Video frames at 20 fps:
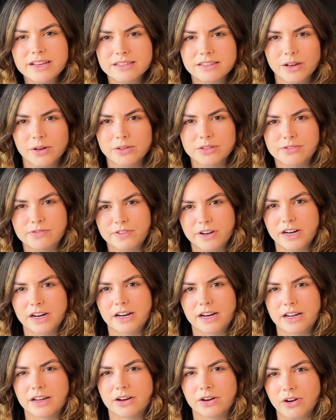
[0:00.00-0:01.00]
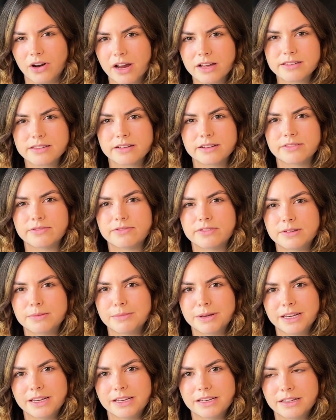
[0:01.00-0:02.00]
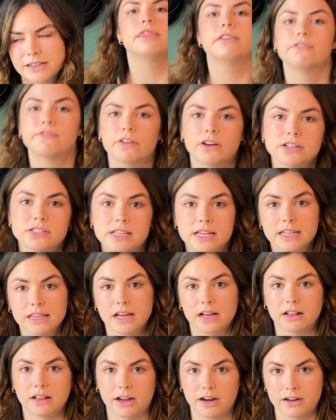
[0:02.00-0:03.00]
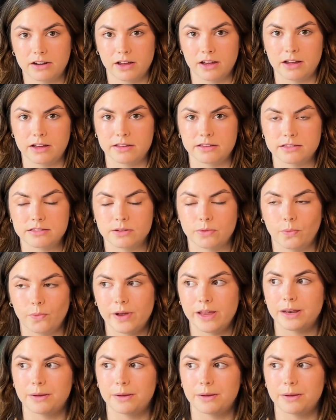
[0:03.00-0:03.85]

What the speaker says: sounds very aggressive to me. The first thing that Claire does when